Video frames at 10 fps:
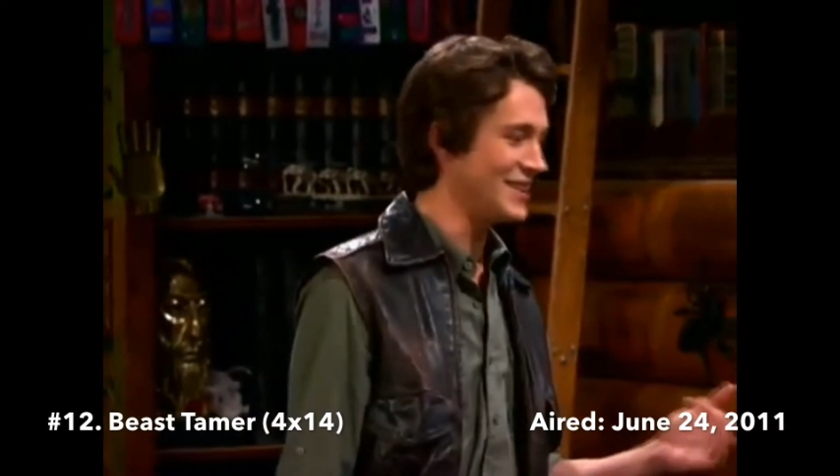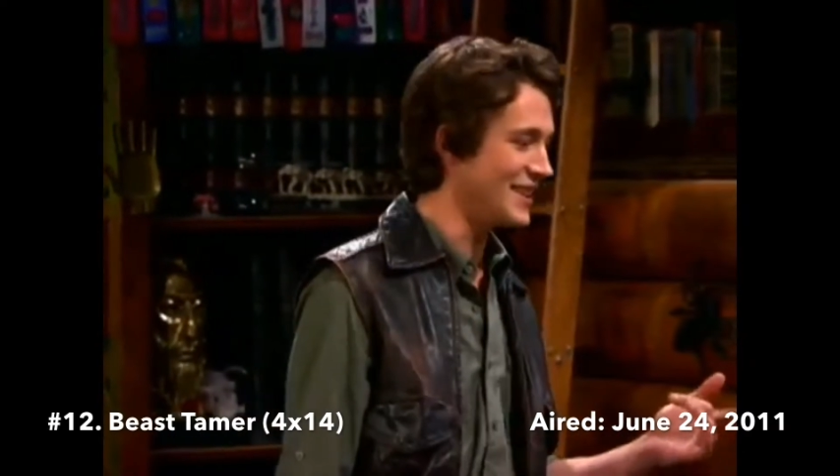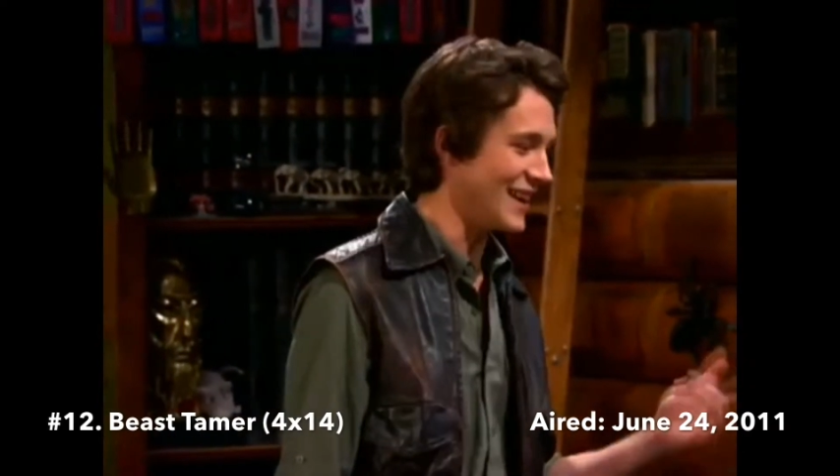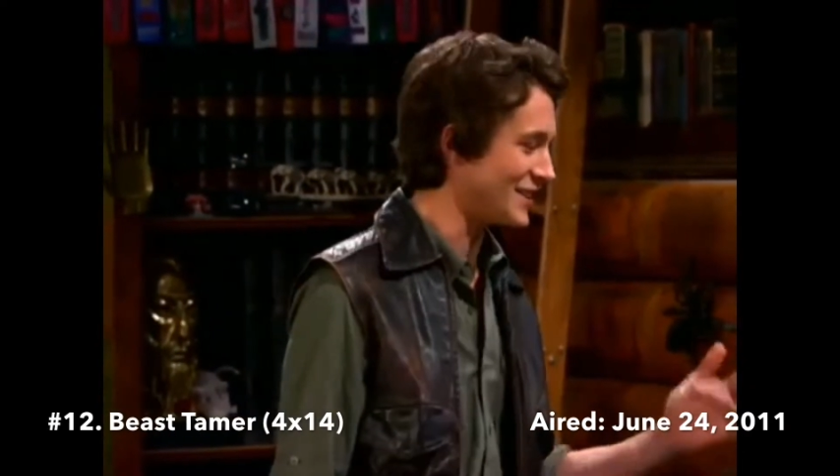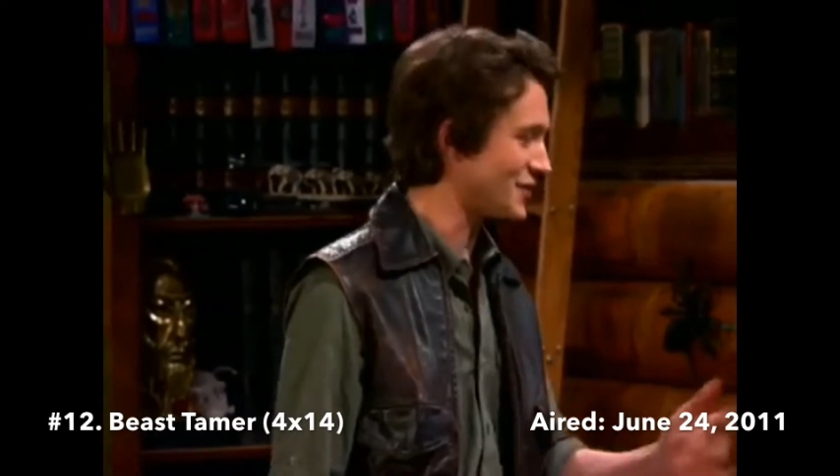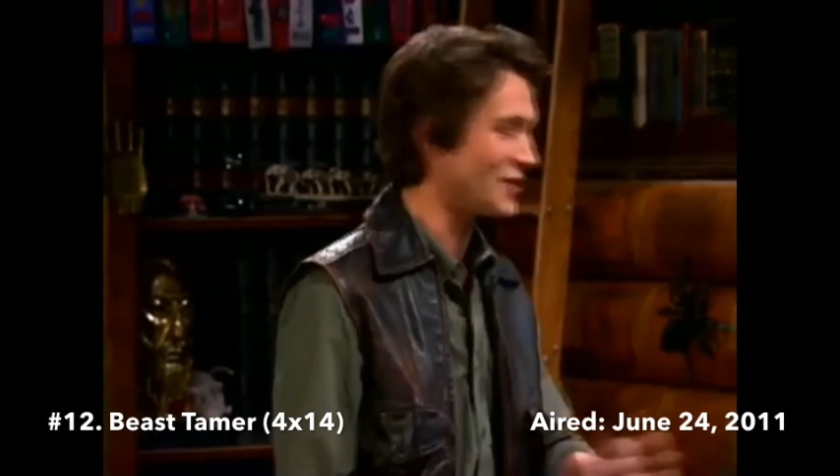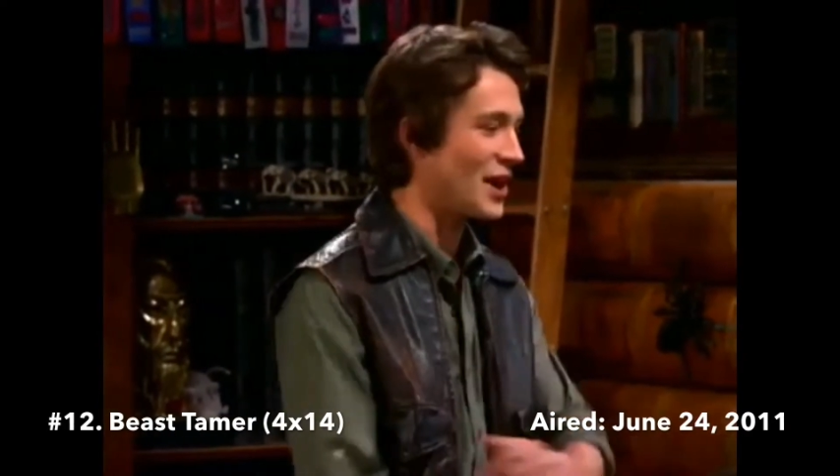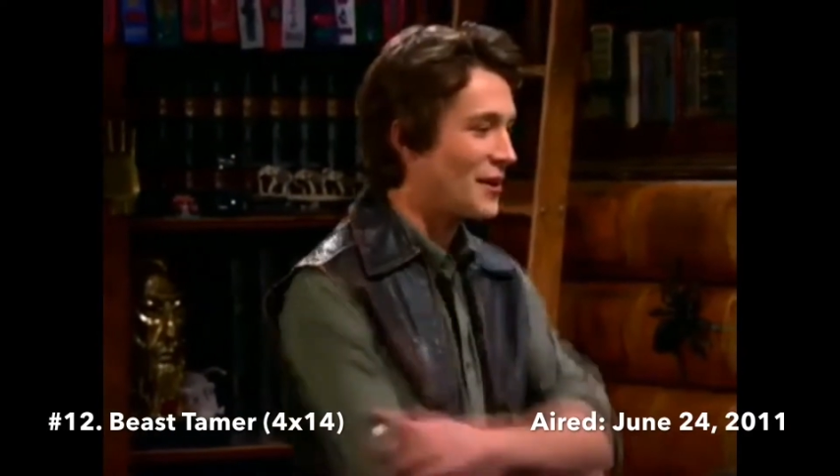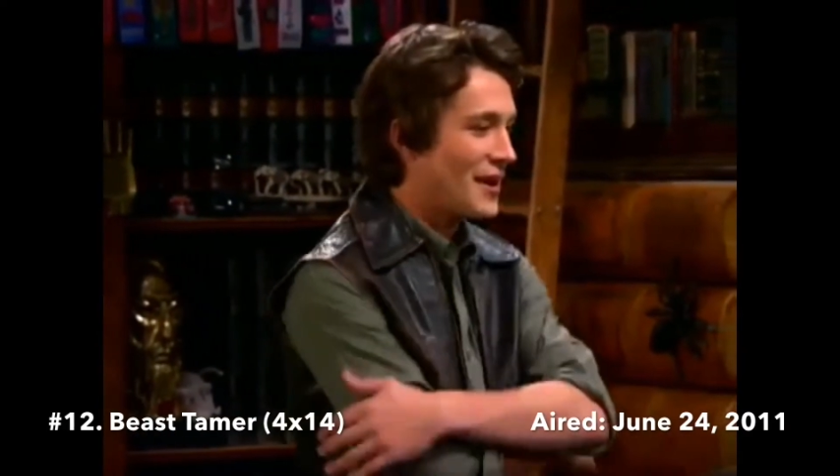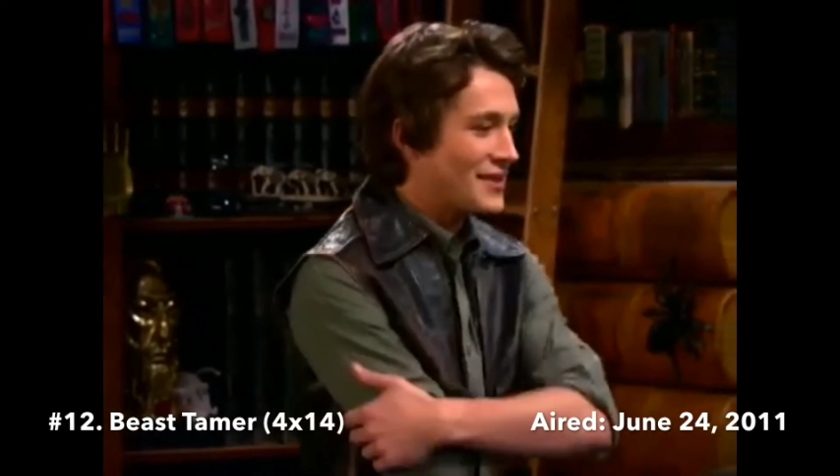just
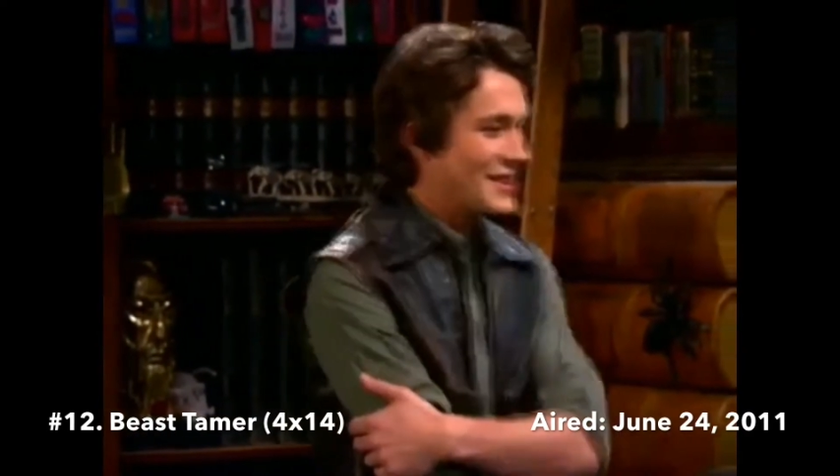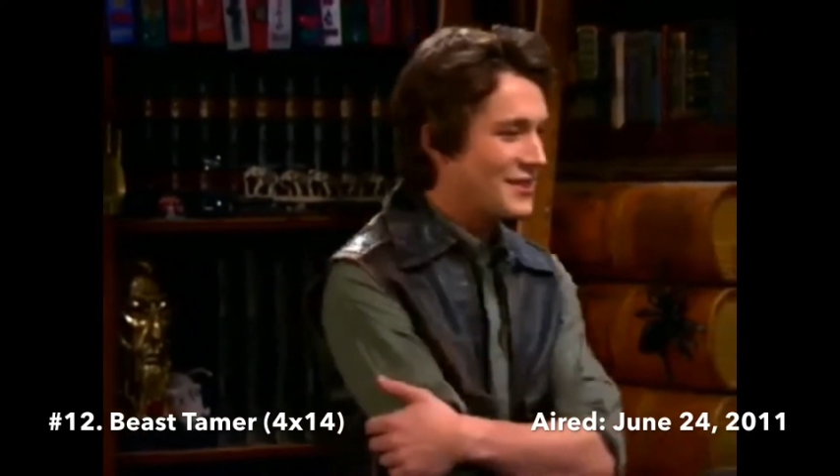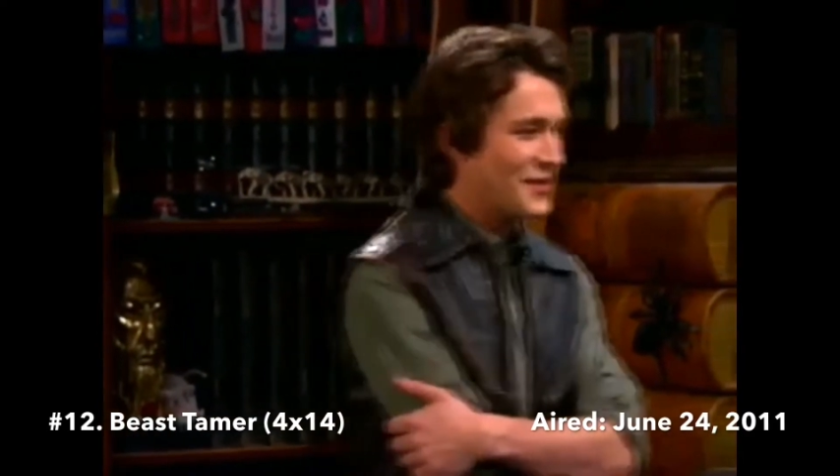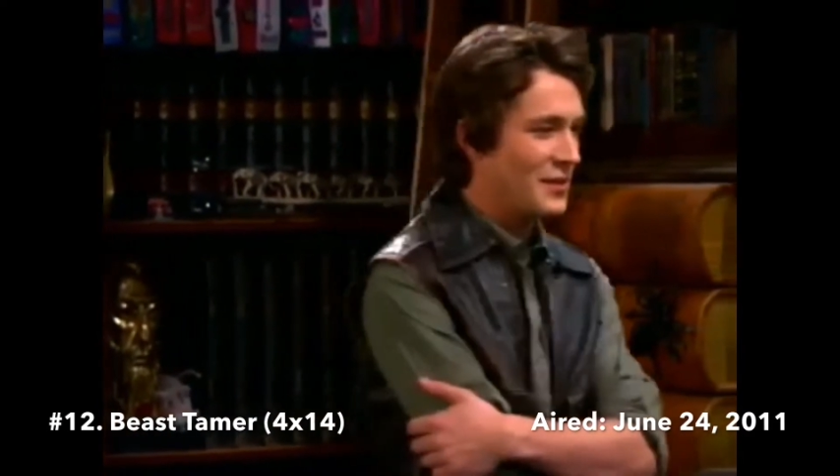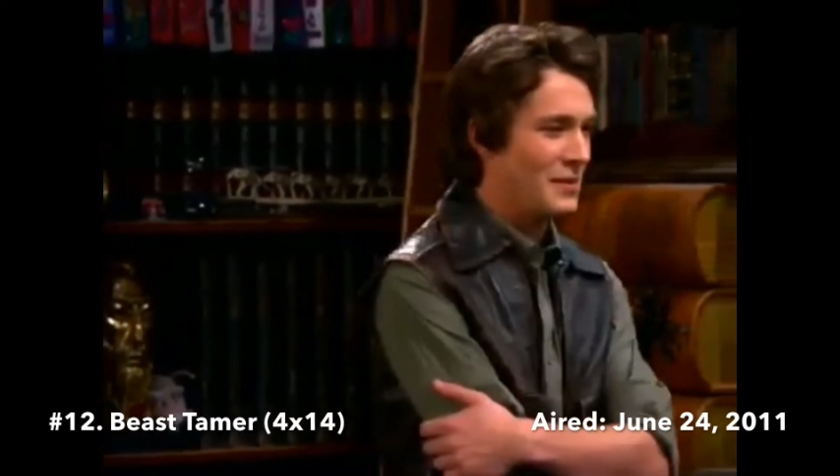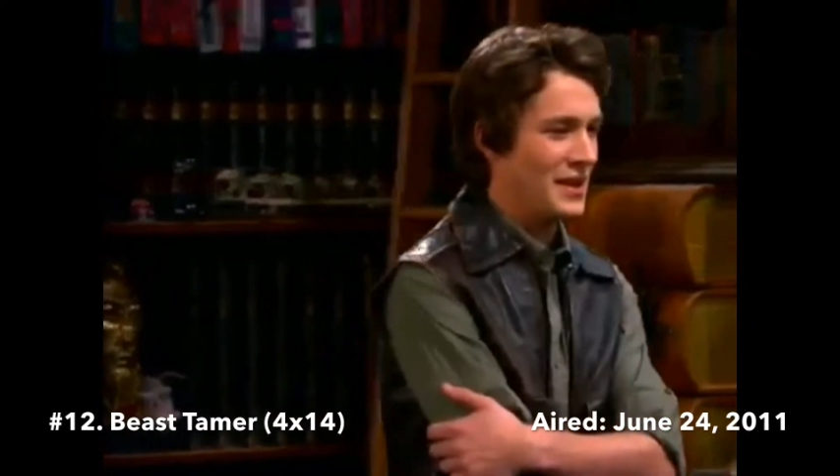forgot why I was here for a